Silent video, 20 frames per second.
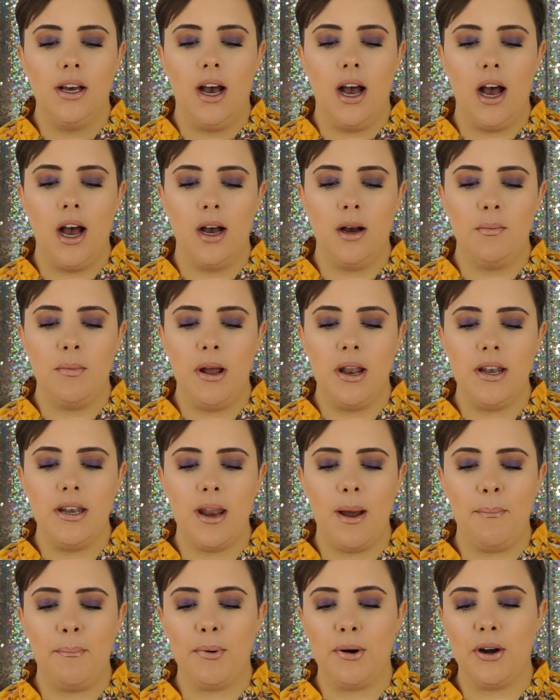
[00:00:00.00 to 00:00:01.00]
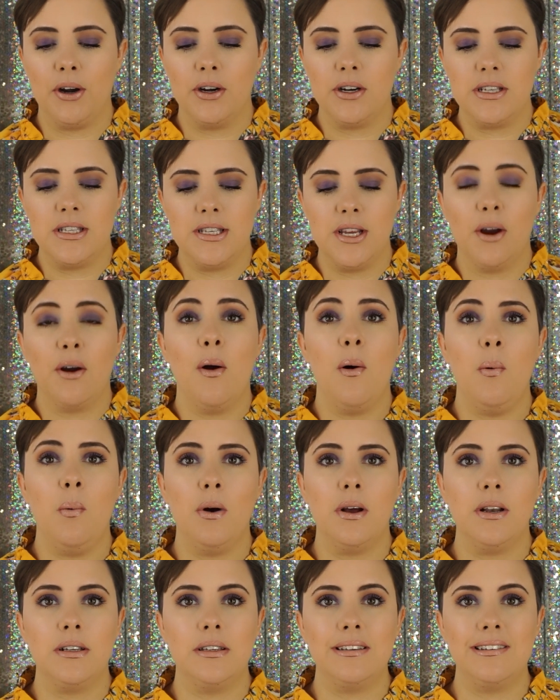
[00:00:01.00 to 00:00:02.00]
number
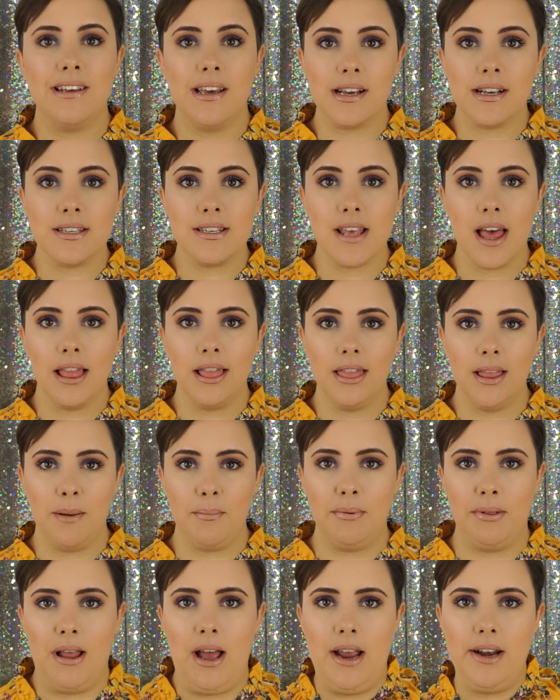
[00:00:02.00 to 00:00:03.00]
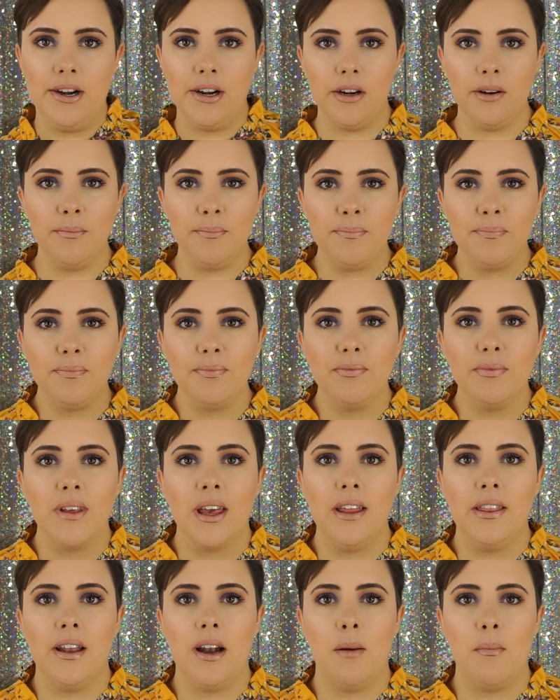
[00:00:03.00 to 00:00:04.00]
016 lip liner,
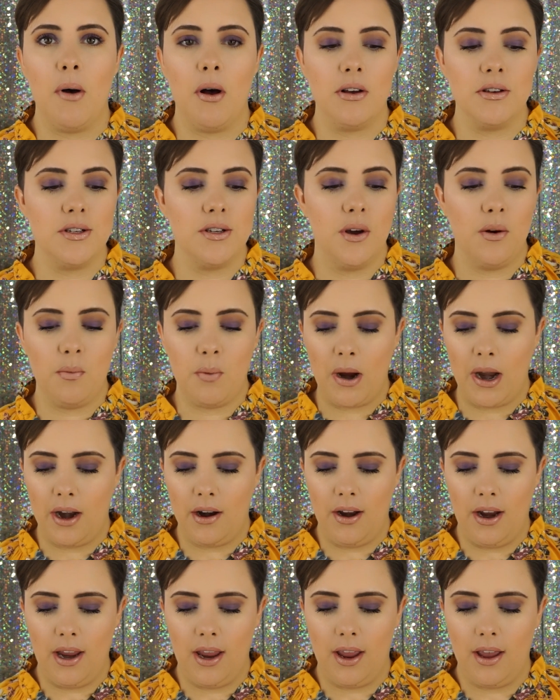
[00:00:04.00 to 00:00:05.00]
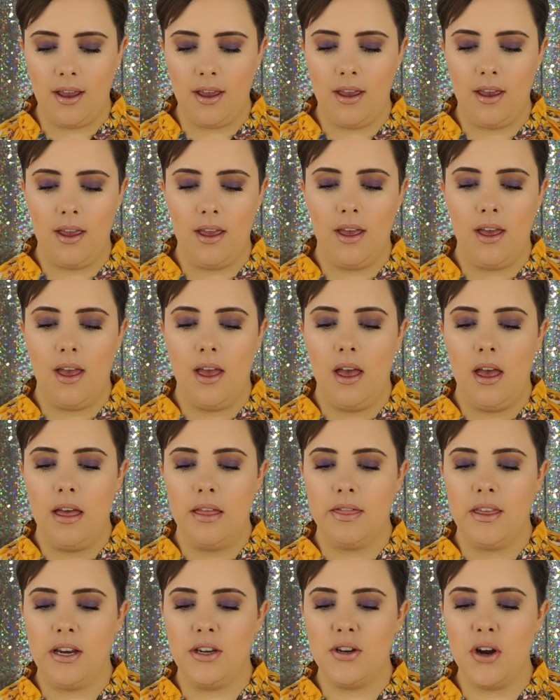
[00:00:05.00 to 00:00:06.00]
and then I'm also wearing
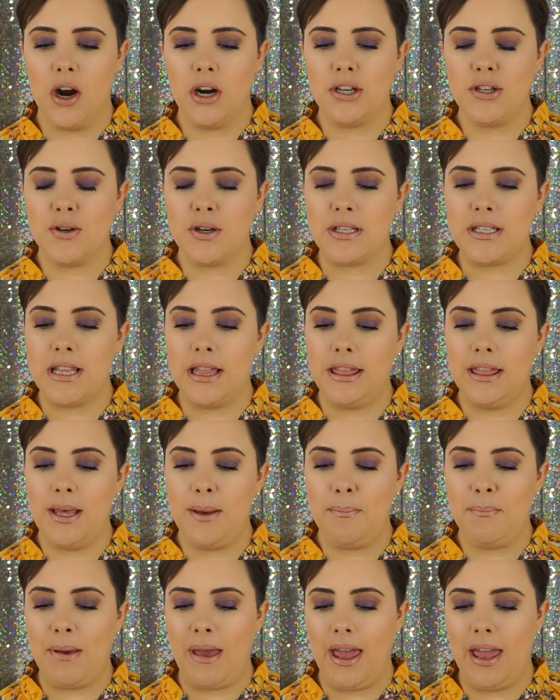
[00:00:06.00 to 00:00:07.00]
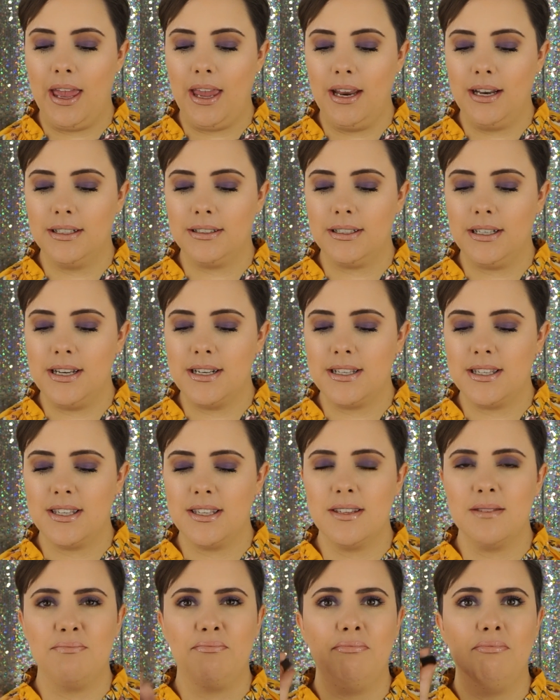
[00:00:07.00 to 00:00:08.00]
the Tartress lip paint.
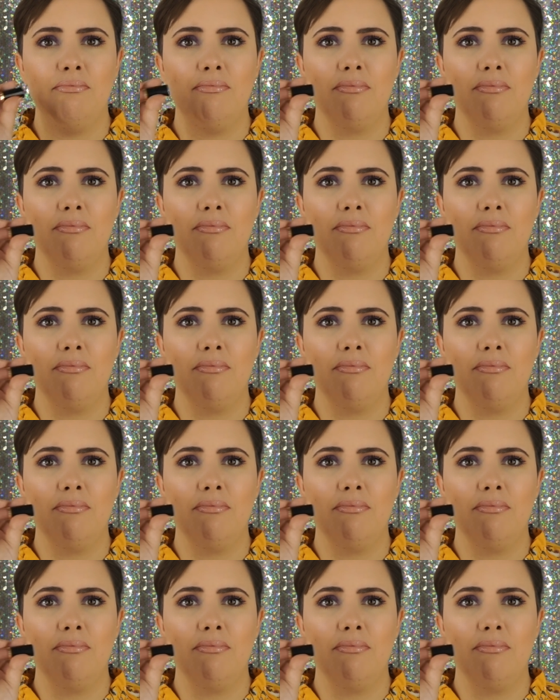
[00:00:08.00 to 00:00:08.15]
It's